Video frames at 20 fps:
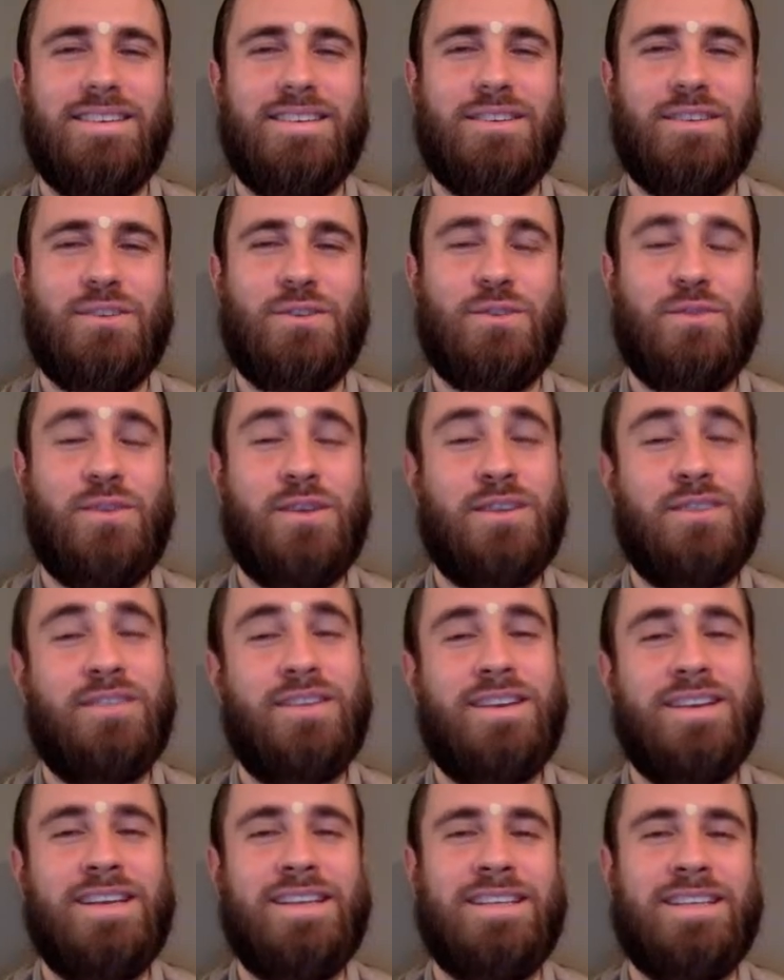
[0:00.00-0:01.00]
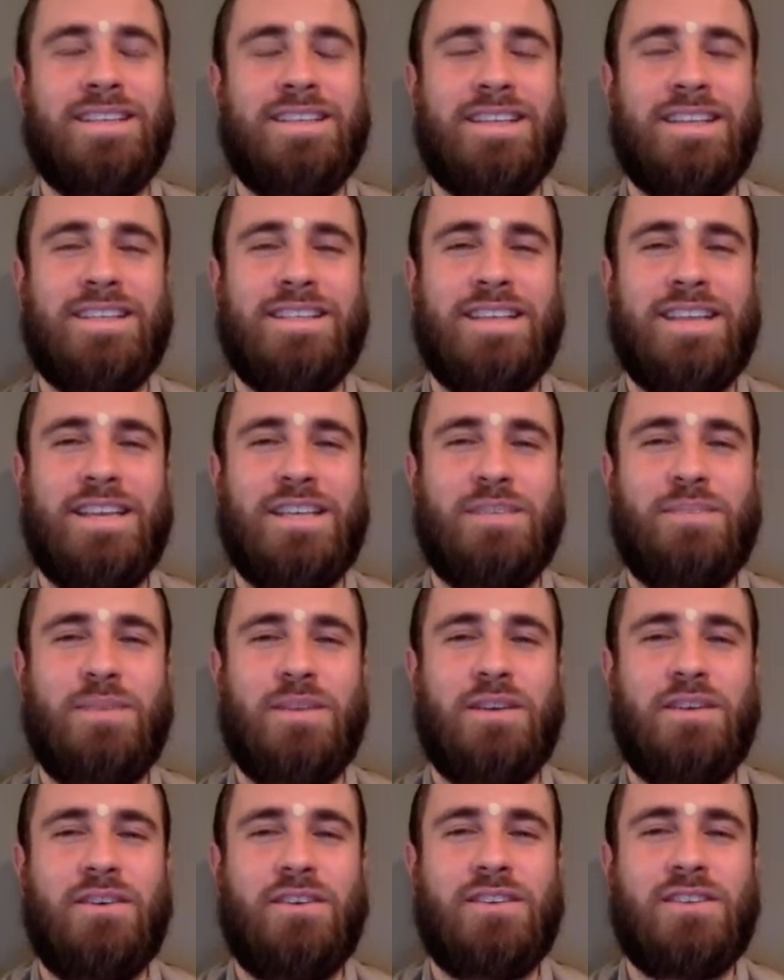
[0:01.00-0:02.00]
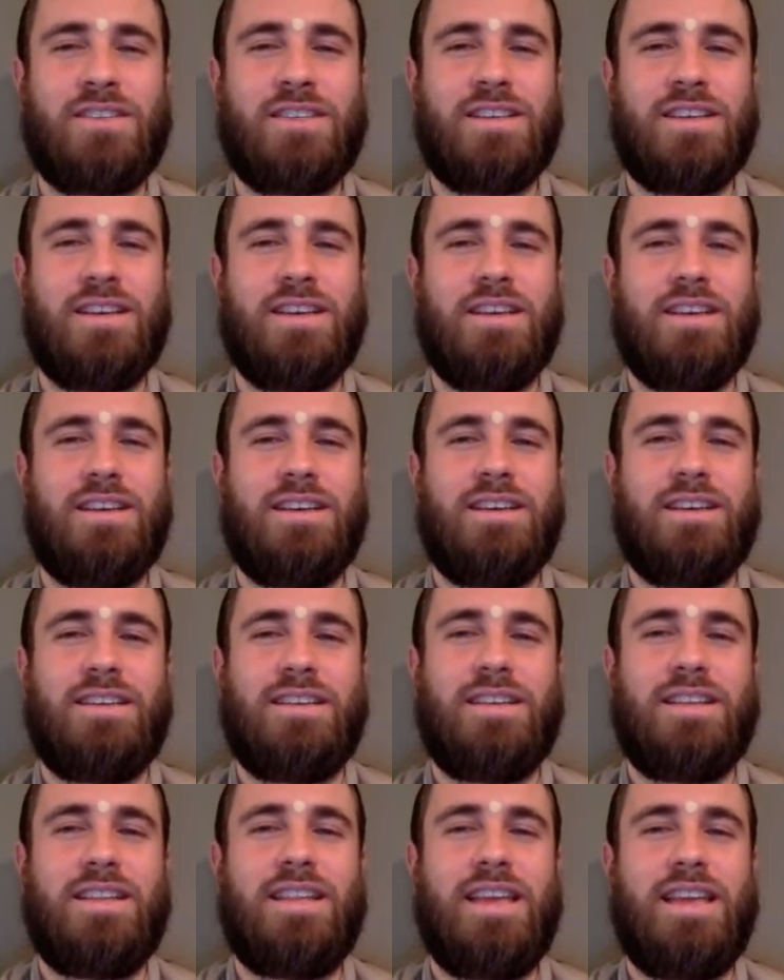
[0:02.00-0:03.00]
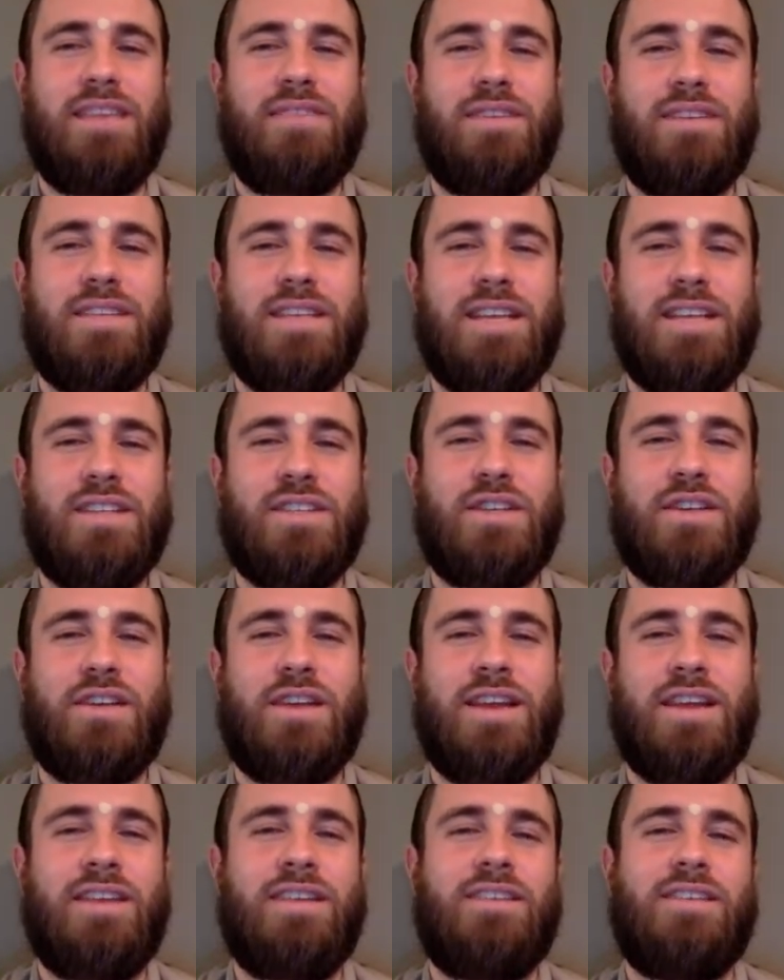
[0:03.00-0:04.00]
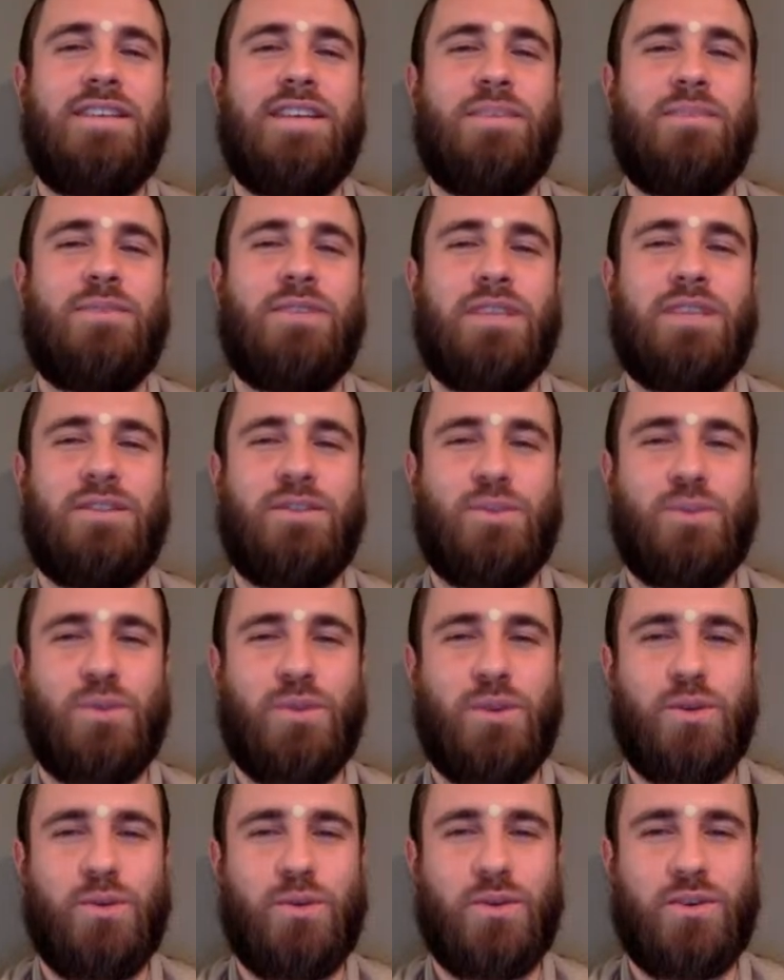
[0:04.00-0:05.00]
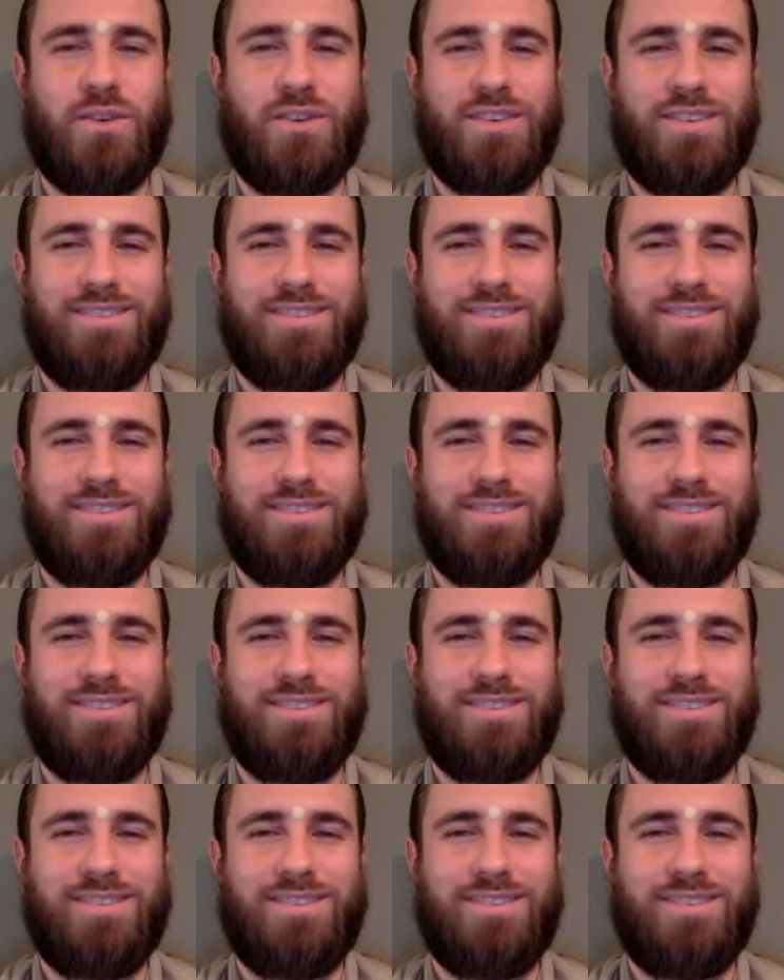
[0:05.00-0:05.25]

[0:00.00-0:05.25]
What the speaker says: So one of the reasons they say is because the Devas had surrendered themselves to the Lord.